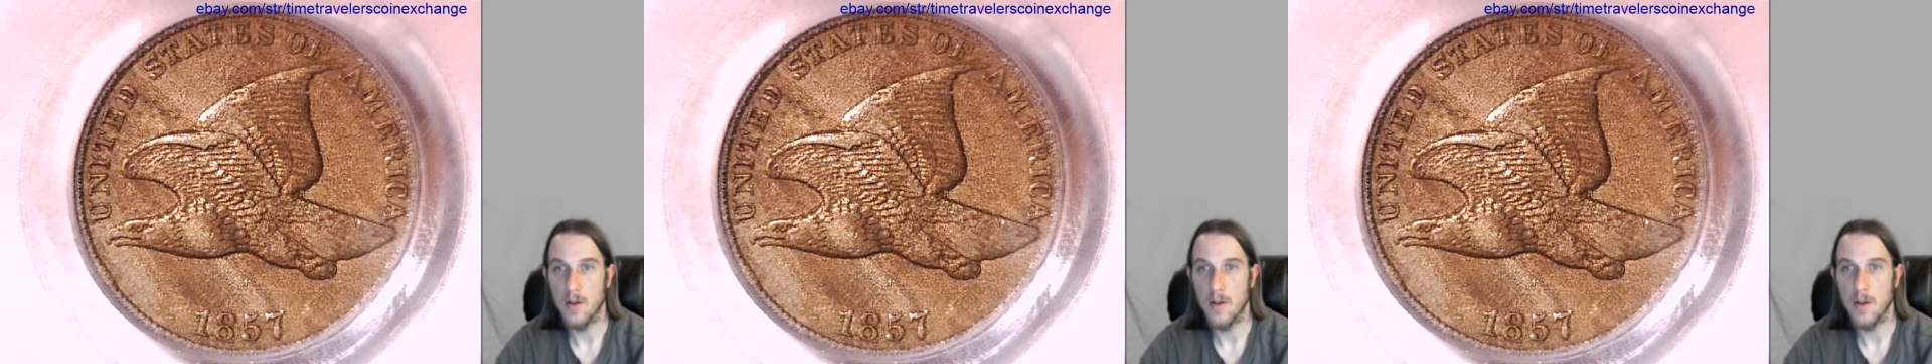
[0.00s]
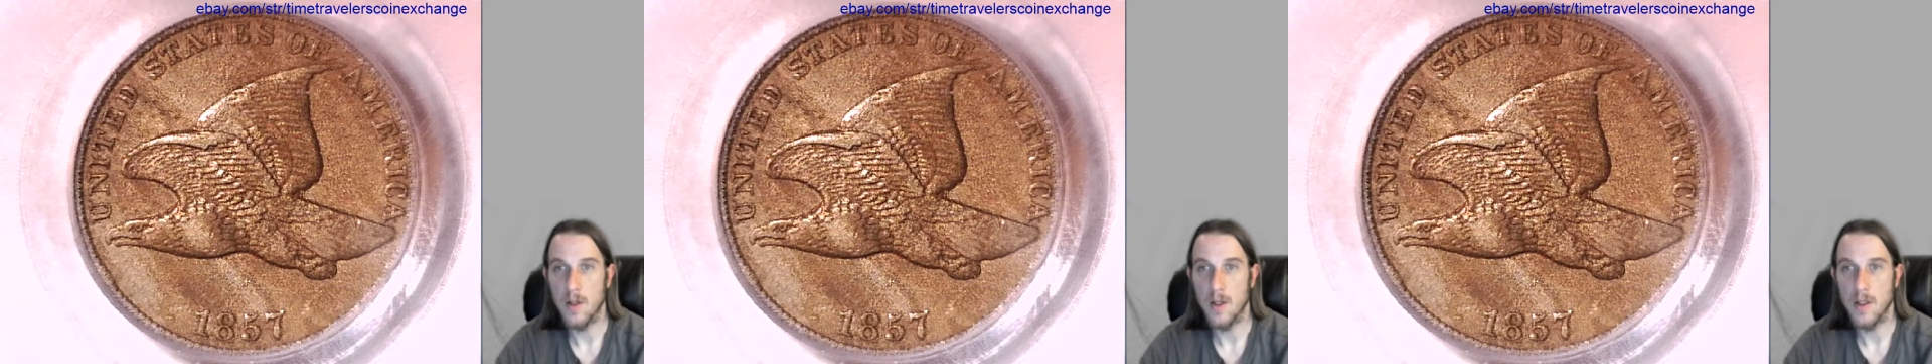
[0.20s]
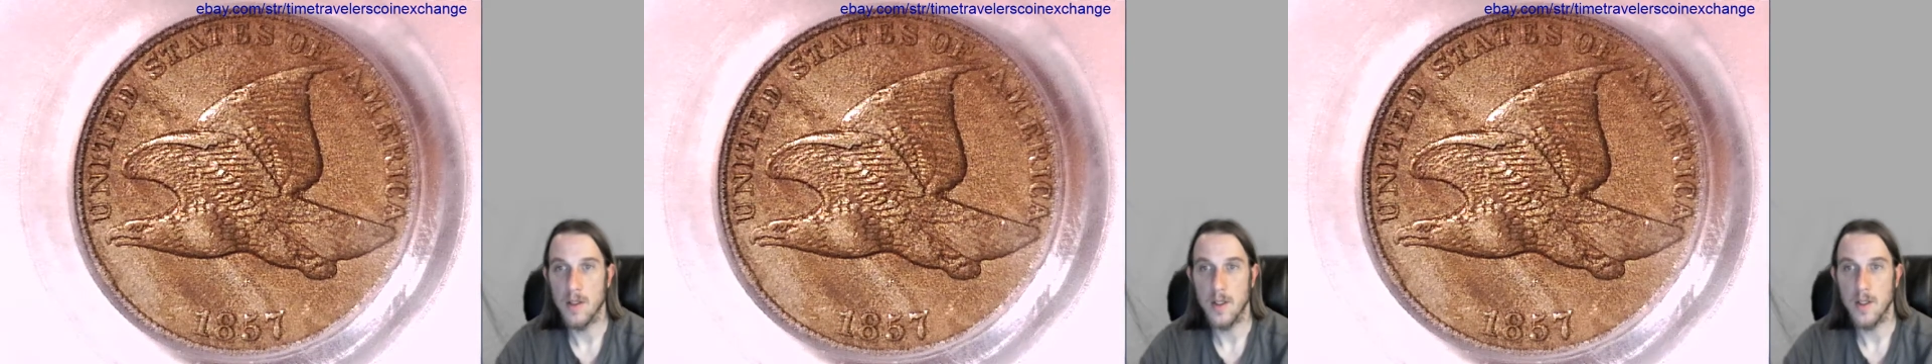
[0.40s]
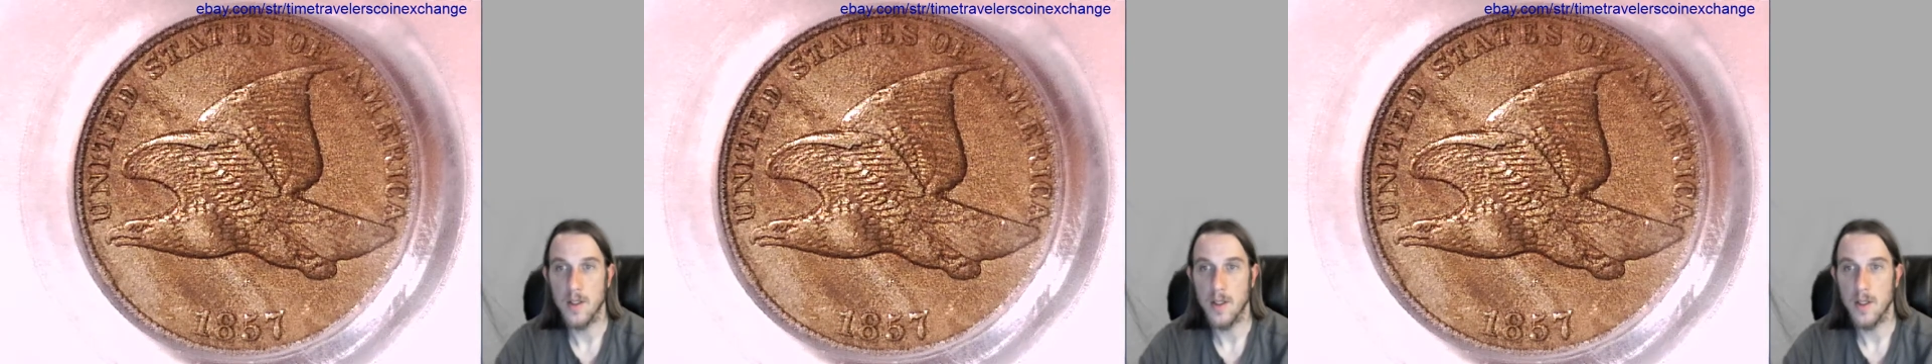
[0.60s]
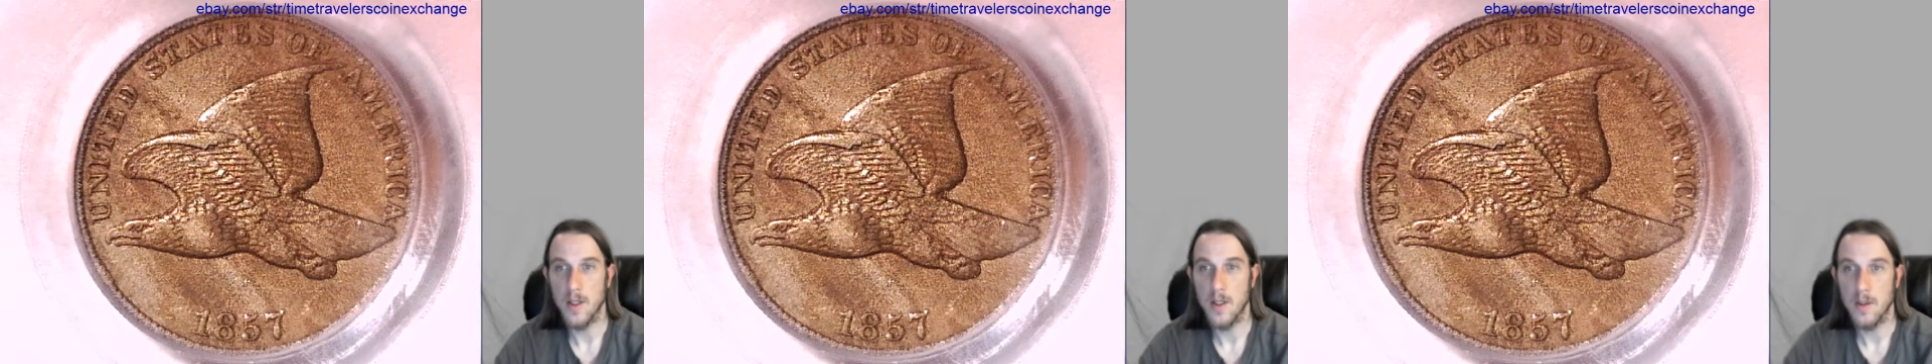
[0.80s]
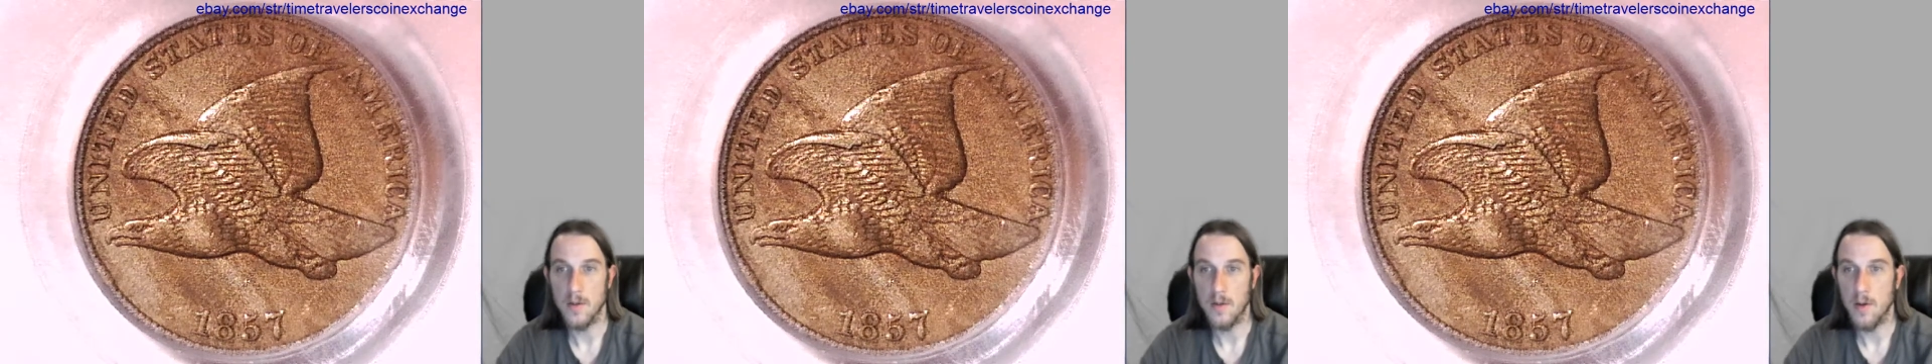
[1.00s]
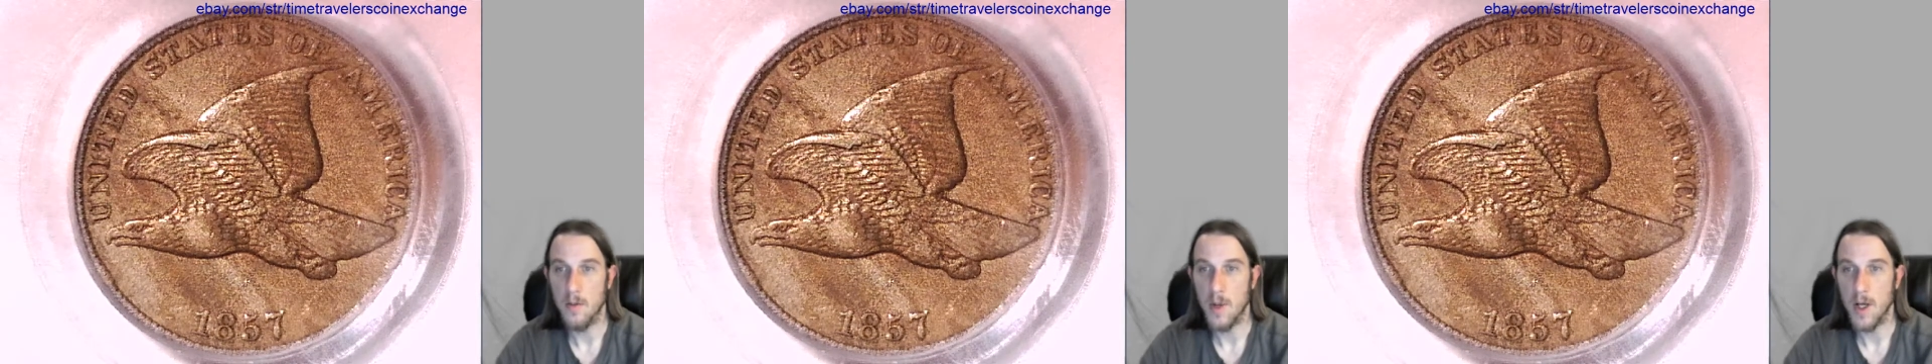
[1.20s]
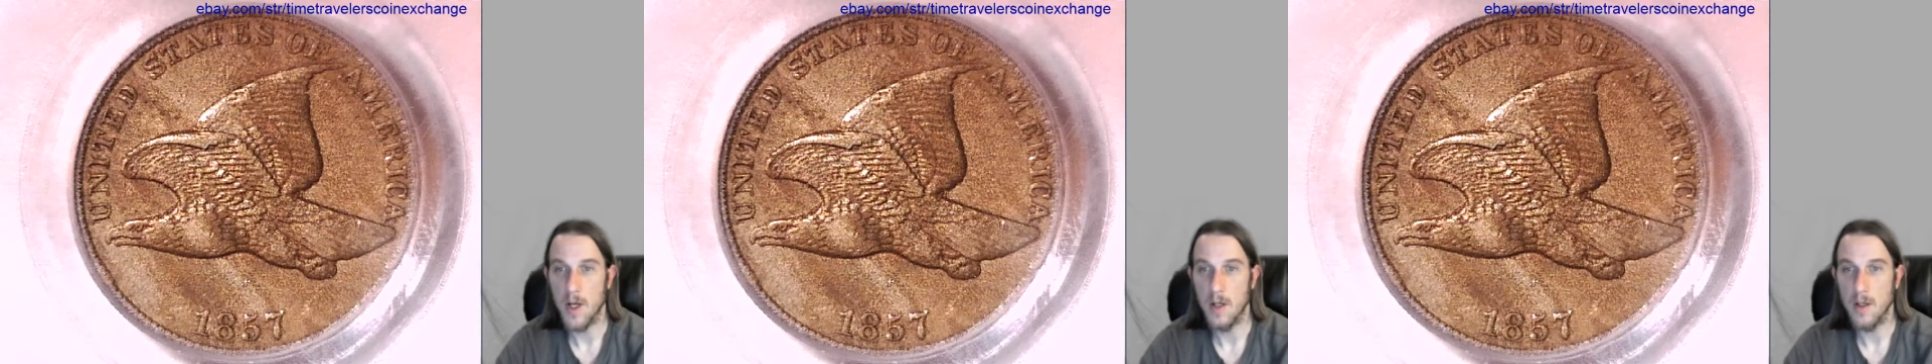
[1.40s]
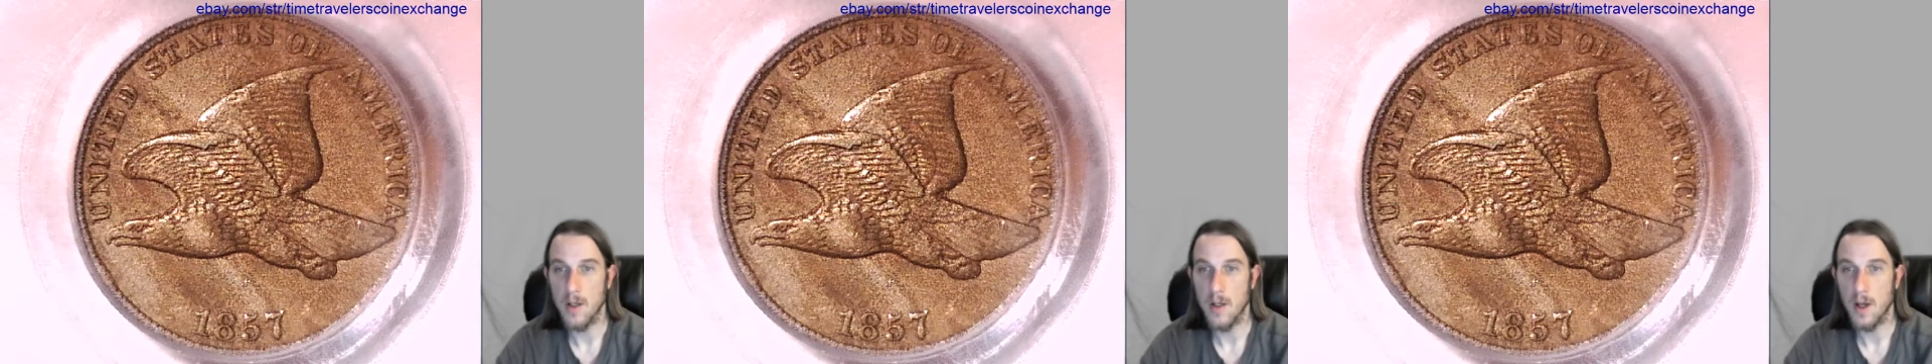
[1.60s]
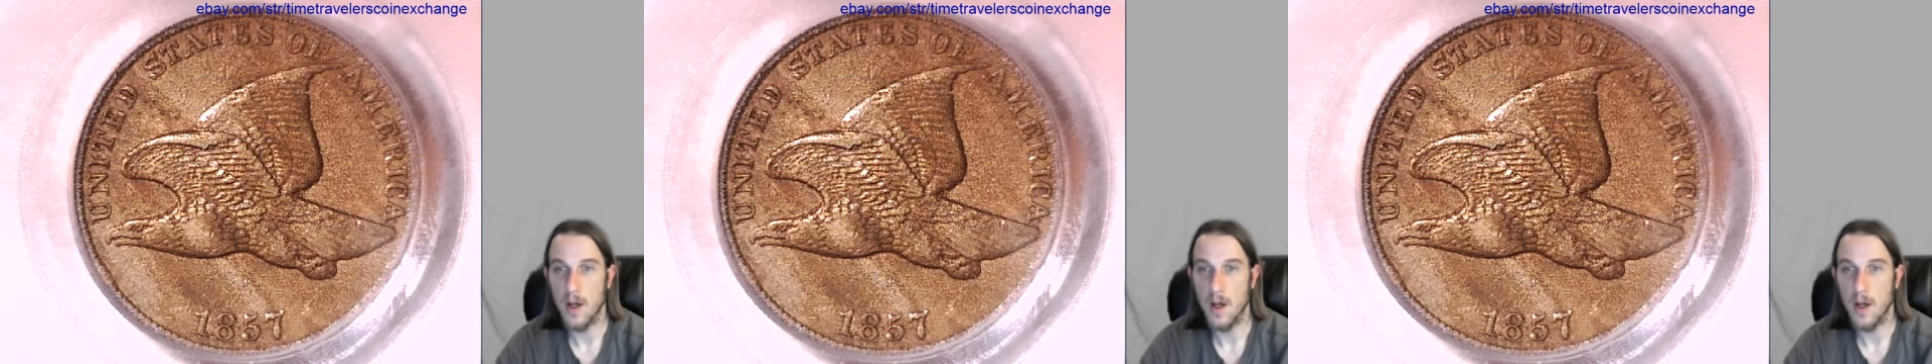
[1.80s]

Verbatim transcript: the listing details from mine,